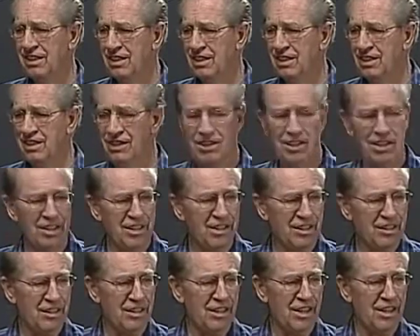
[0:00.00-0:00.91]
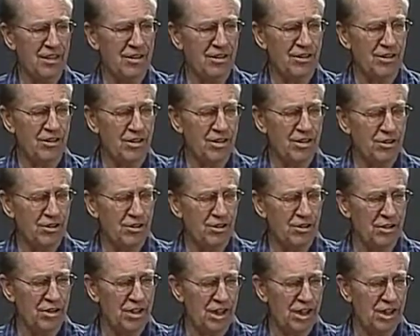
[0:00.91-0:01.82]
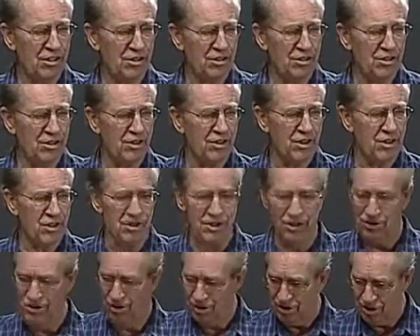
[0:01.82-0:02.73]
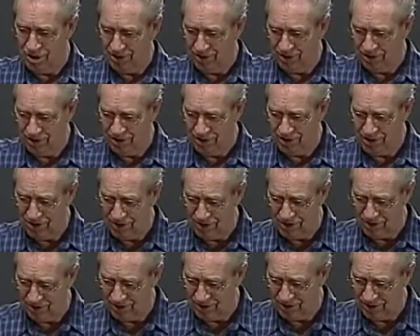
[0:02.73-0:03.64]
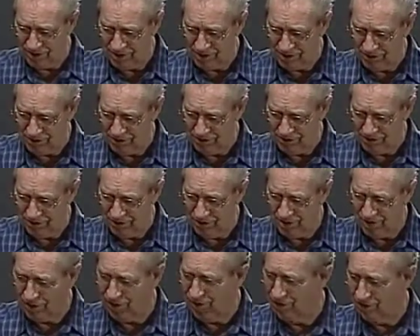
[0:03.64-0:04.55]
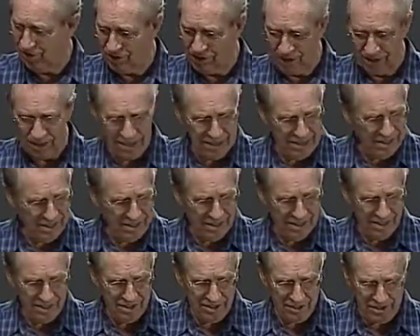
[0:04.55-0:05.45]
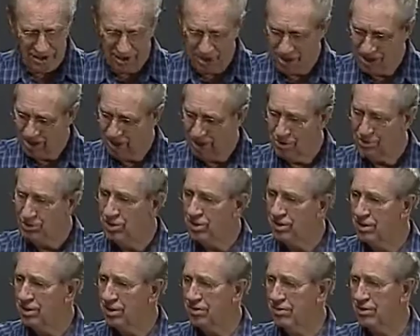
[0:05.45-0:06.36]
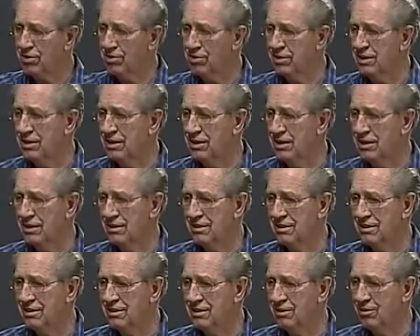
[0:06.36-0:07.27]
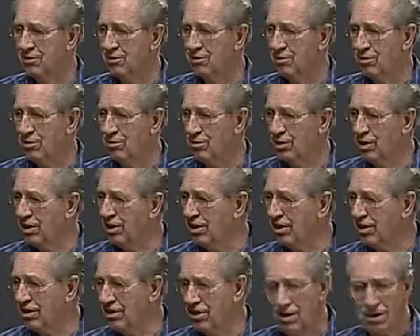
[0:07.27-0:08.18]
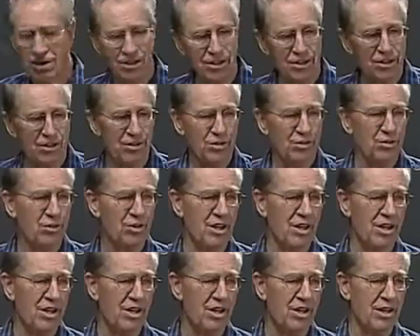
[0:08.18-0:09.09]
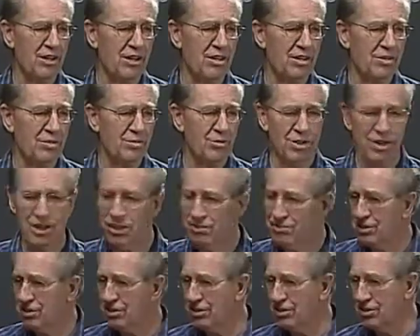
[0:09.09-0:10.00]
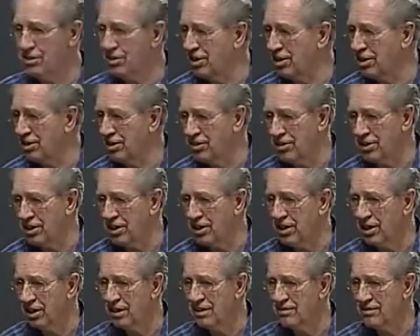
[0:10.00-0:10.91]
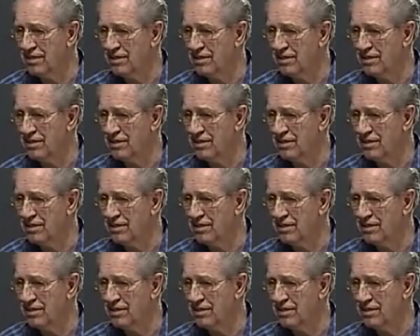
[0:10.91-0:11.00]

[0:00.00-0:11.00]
God has now gone 2,000 years offering salvation full and free to anyone and everyone, regardless of who they are, whatever their station in life.